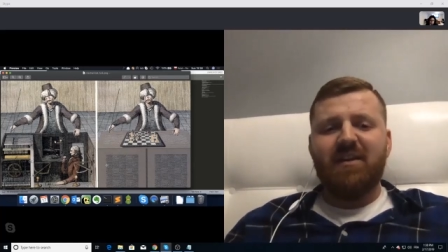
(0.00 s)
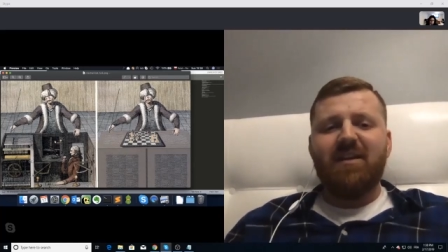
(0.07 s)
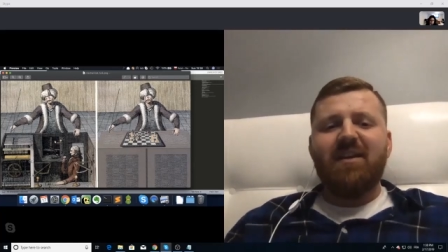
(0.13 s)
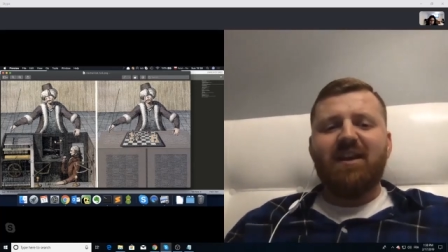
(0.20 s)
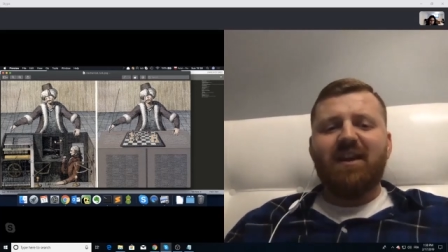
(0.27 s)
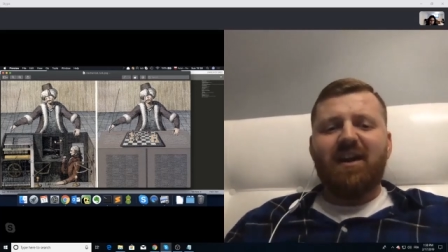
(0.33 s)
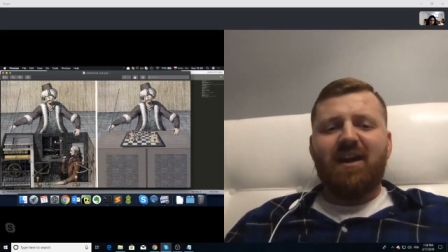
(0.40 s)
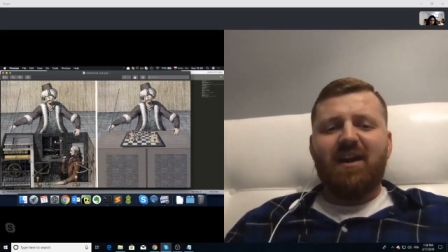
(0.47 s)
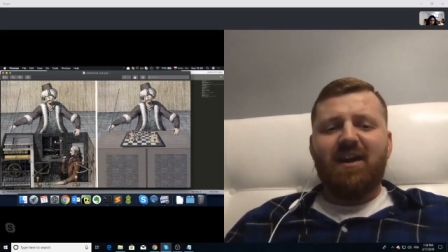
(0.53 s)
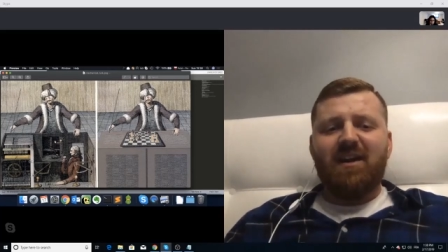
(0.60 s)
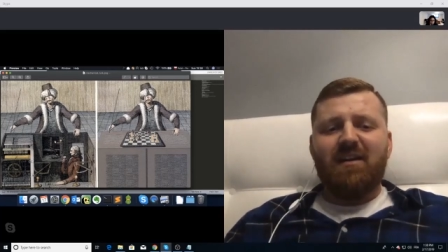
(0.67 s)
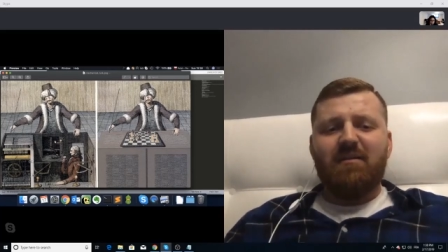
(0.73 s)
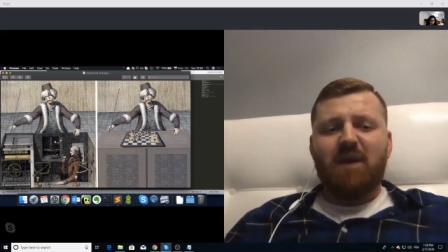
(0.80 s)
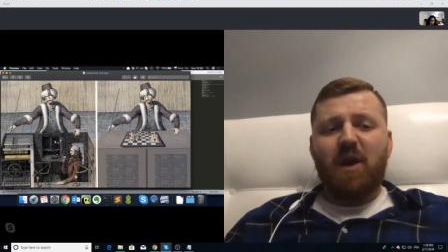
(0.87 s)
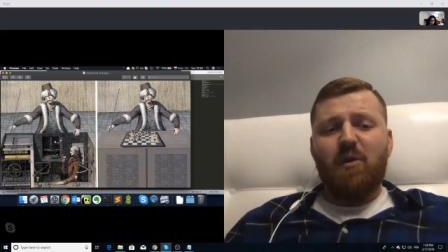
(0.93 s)

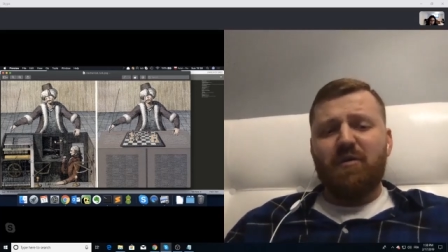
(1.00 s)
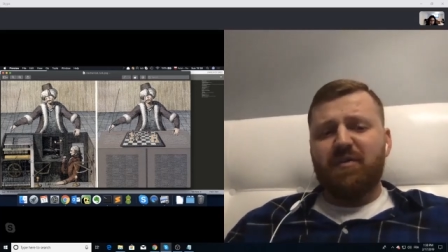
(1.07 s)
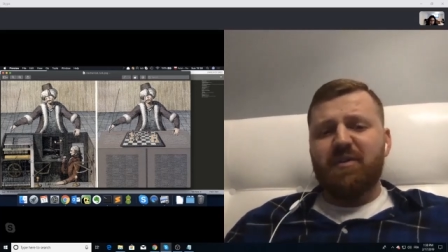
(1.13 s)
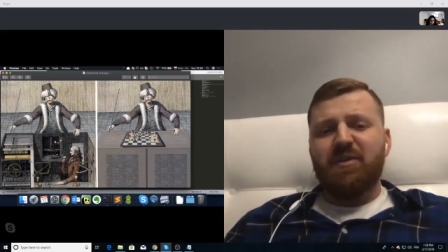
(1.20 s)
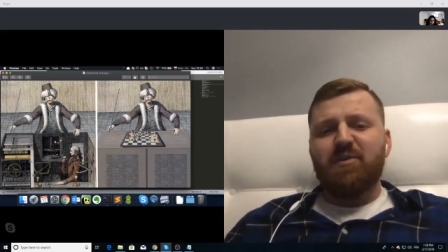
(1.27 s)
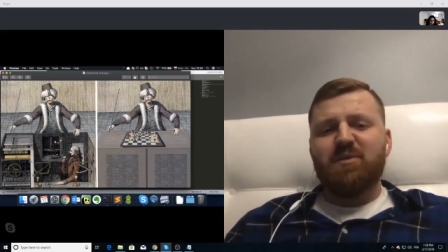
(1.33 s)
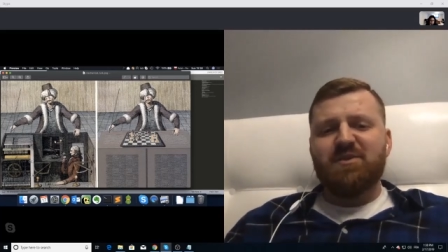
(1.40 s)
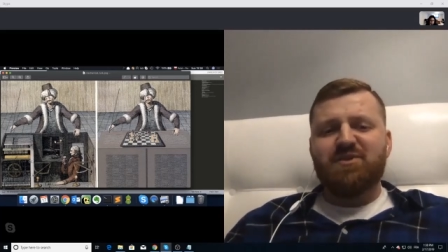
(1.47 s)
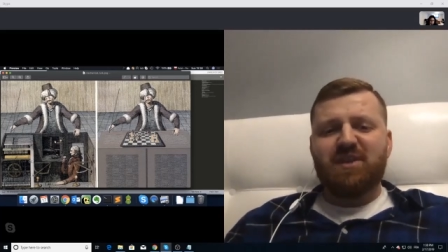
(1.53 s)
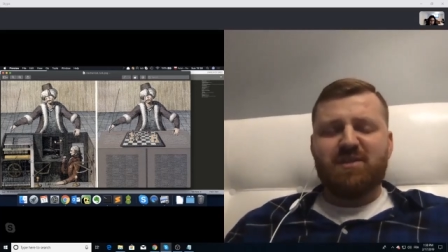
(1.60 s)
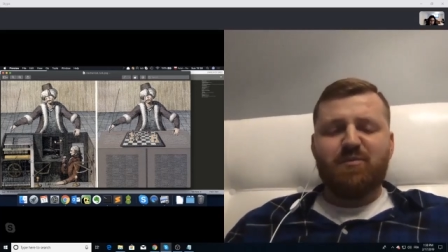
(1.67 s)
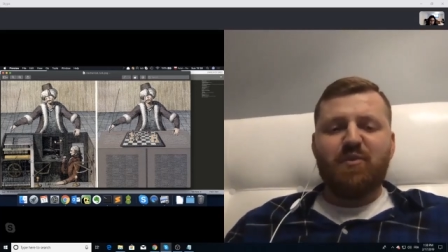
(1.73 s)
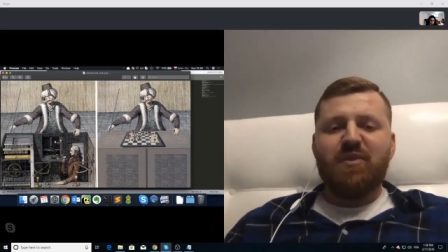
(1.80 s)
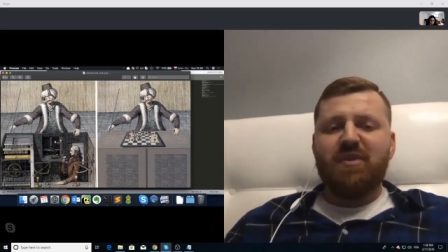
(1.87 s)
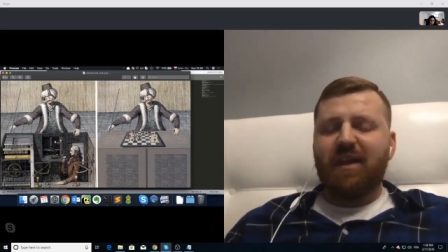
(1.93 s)
Mm-hmm. However, it was
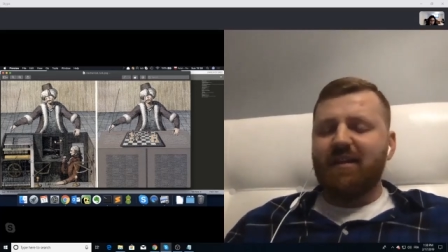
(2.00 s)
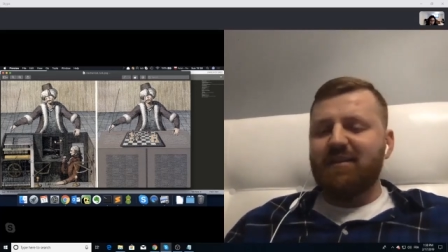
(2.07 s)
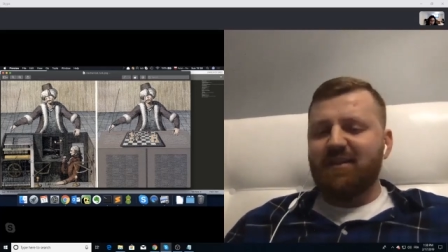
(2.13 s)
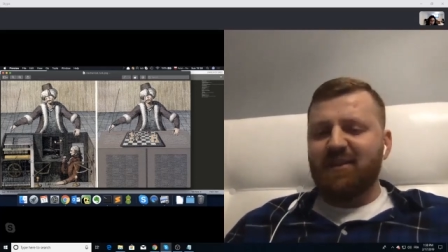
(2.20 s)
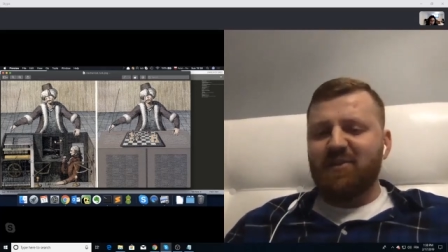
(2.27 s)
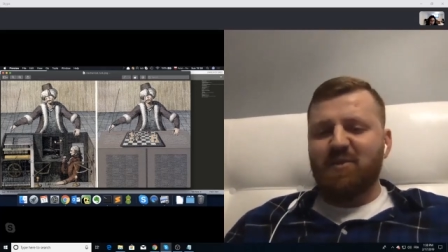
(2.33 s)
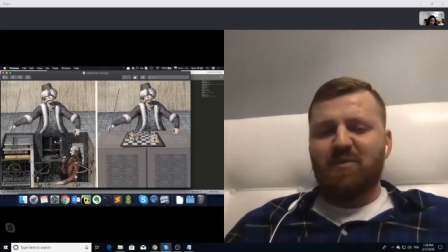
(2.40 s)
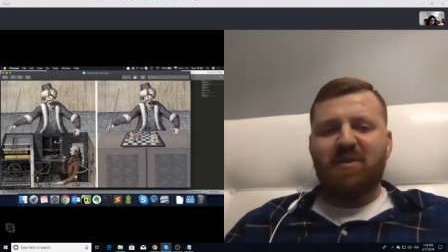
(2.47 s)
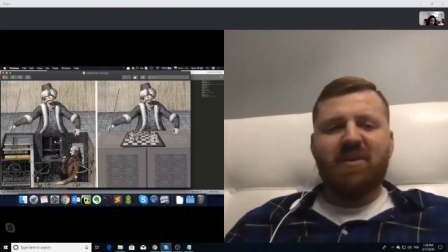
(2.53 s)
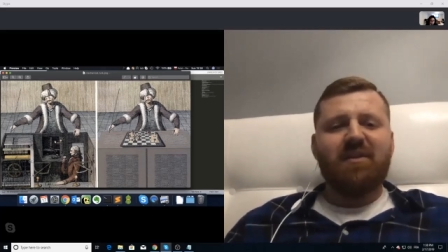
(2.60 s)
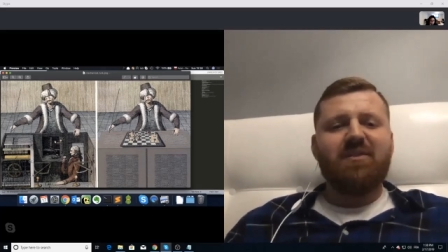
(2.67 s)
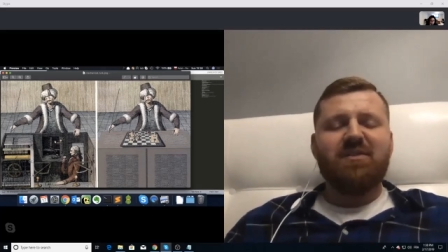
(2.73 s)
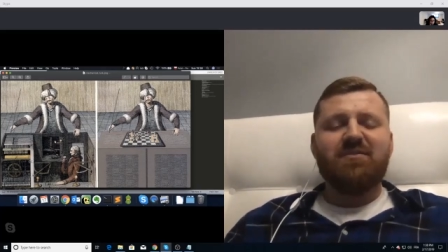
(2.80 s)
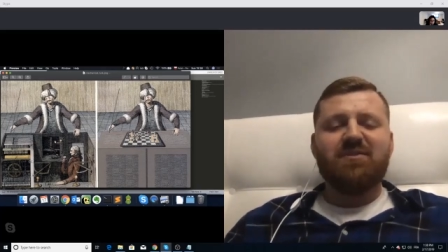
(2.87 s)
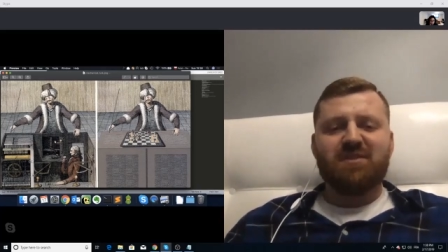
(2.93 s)
just pretending to be
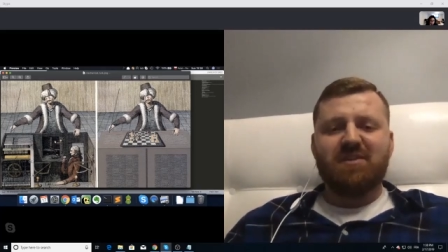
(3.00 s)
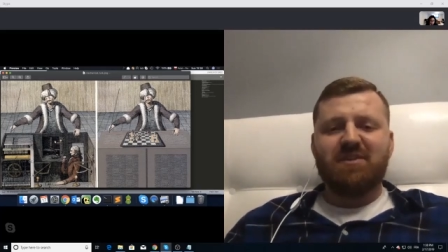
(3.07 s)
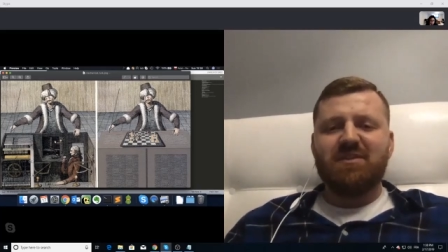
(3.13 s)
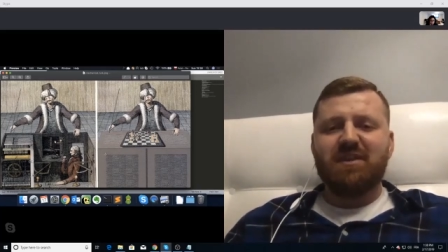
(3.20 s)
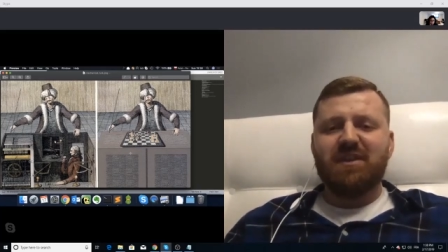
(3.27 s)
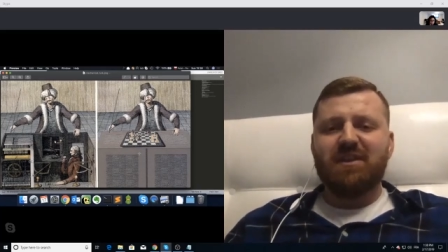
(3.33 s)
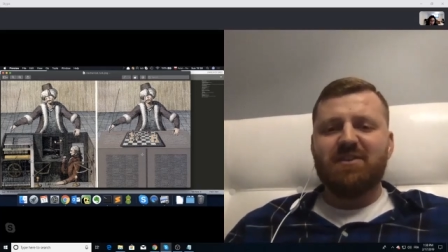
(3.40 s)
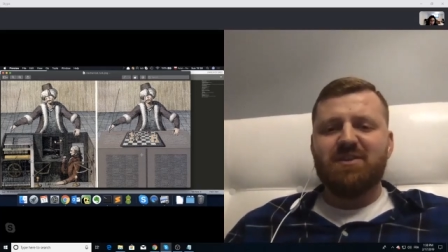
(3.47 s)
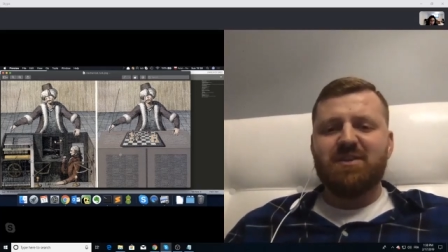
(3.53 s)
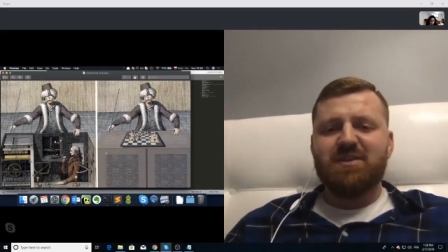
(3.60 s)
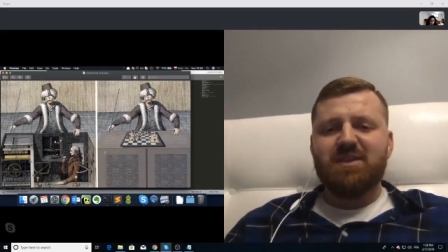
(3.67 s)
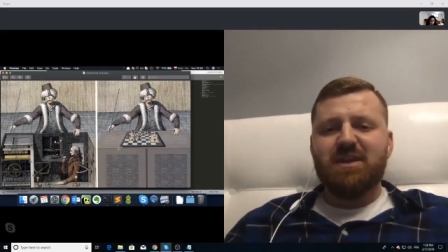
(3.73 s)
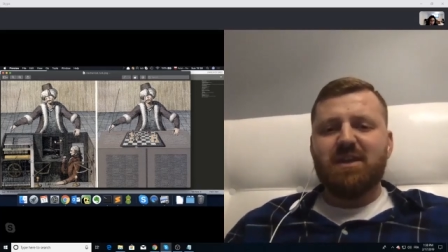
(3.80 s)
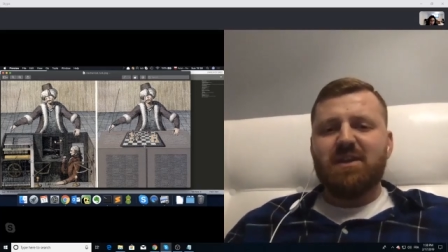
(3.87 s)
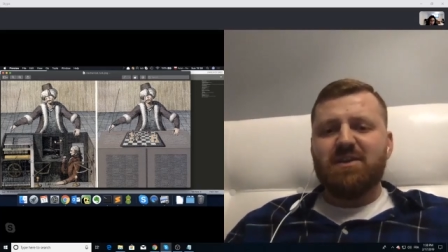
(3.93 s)
artificial intelligence.